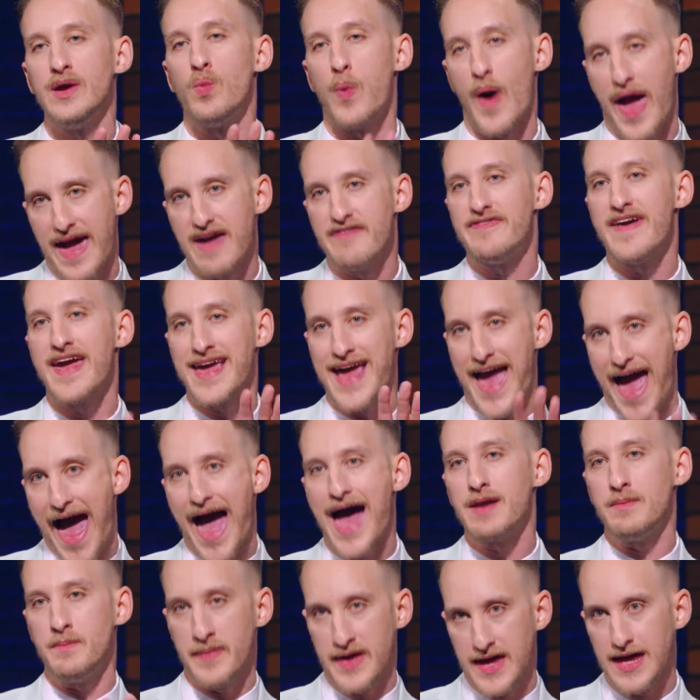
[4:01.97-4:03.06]
waving
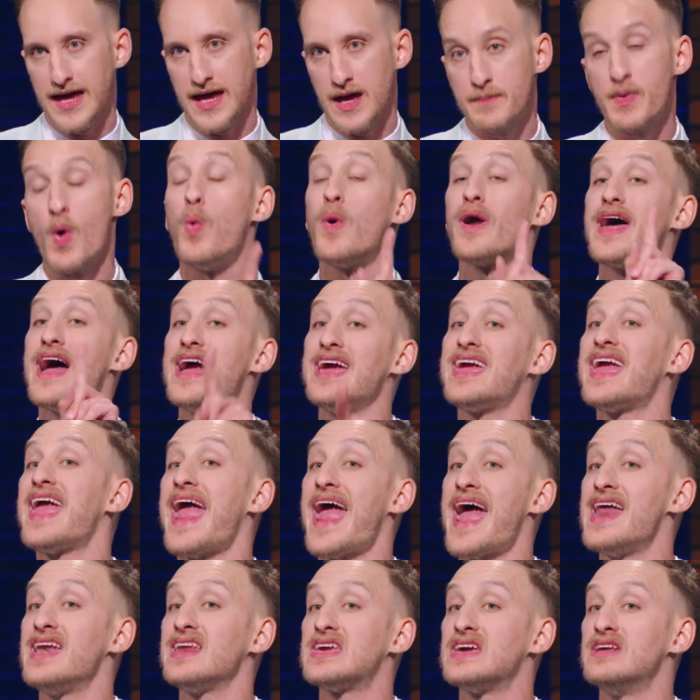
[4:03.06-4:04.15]
at me, but what I
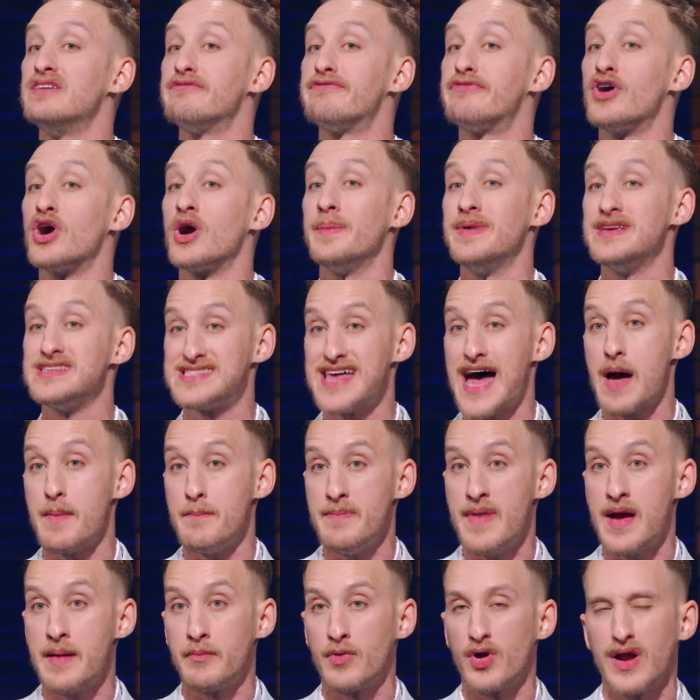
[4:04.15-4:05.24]
can confirm is that
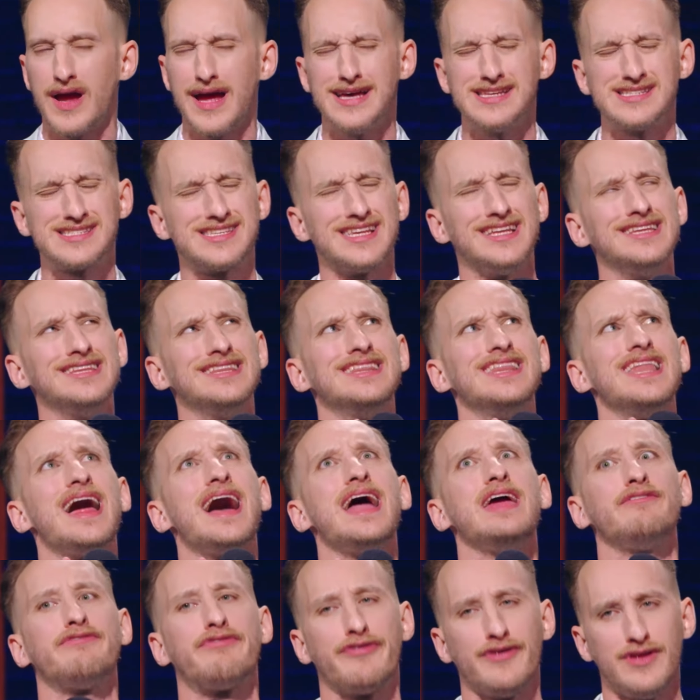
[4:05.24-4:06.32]
memory has
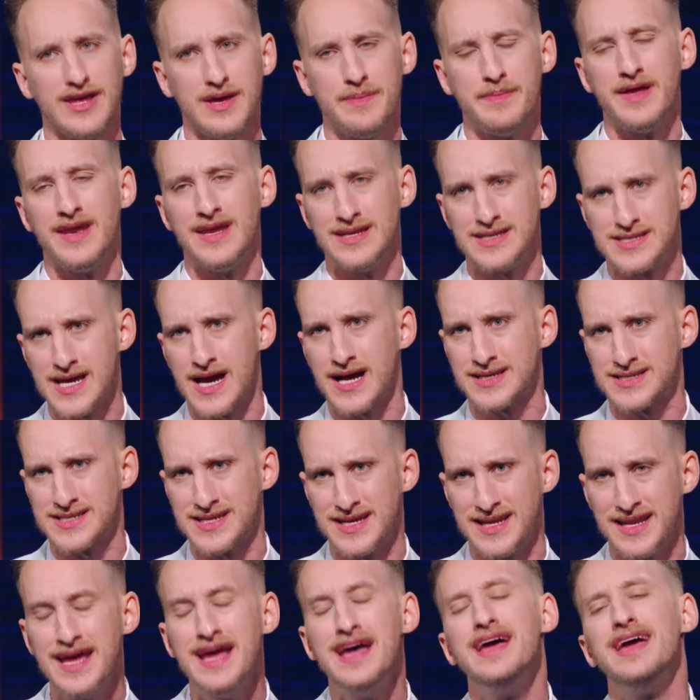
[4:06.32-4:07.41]
delightfully been
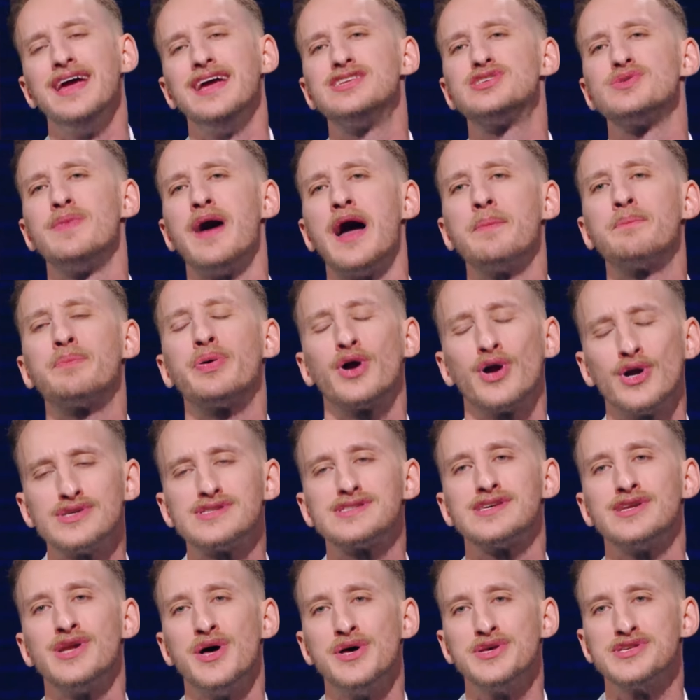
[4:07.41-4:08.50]
inducted into my
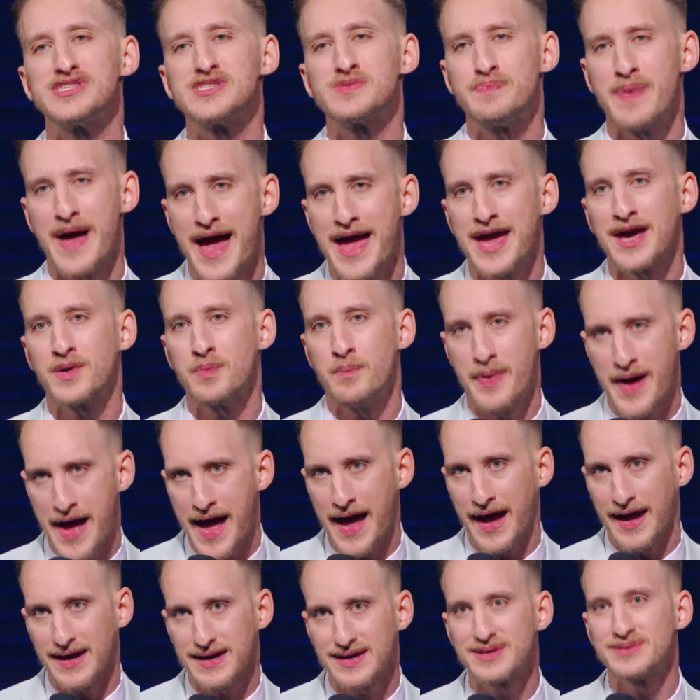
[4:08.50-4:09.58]
personal spank bank.